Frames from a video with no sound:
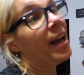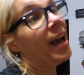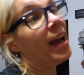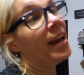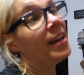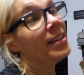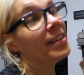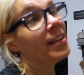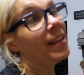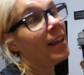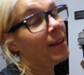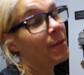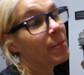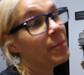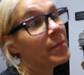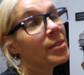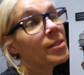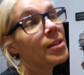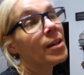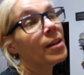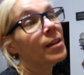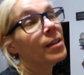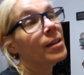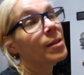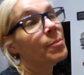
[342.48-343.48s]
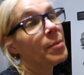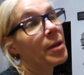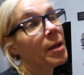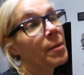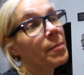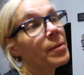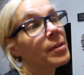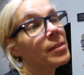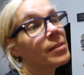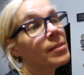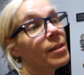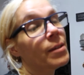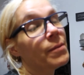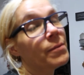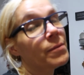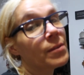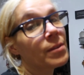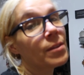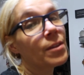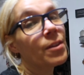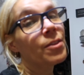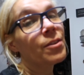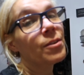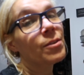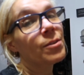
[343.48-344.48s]
How do you like me talking about myself
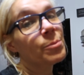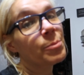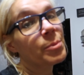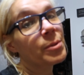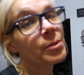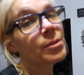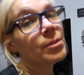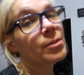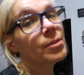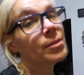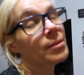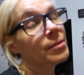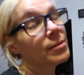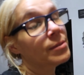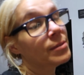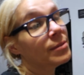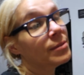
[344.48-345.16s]
in the third person?